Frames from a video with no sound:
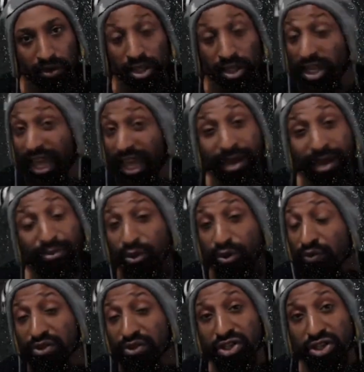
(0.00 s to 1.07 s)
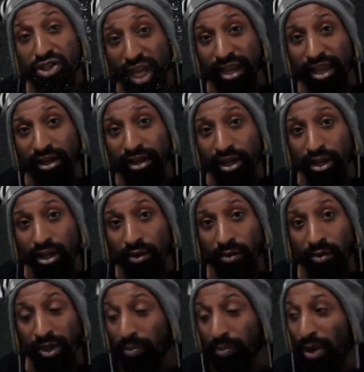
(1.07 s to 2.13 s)
And you can't prove shit
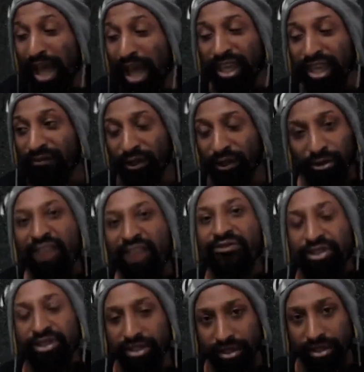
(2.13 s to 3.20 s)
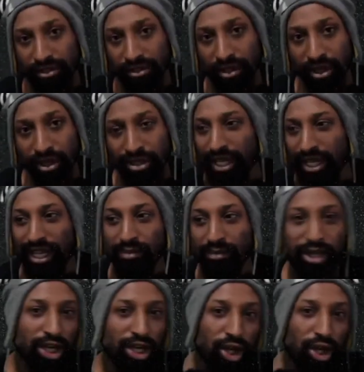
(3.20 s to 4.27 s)
with a pocket full of references telling
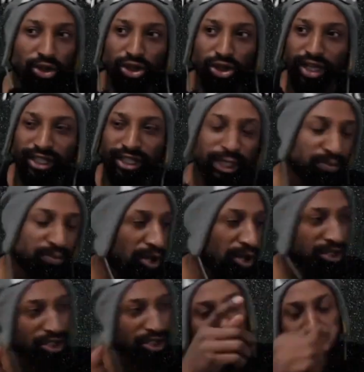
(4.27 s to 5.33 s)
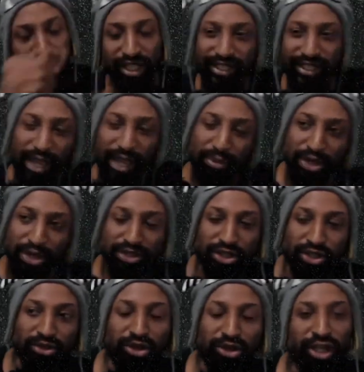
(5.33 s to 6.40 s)
me to go look at this person, go look at that person,
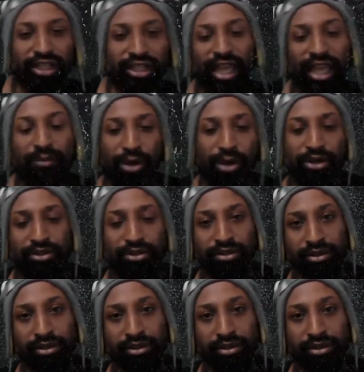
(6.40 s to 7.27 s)
go look at that person.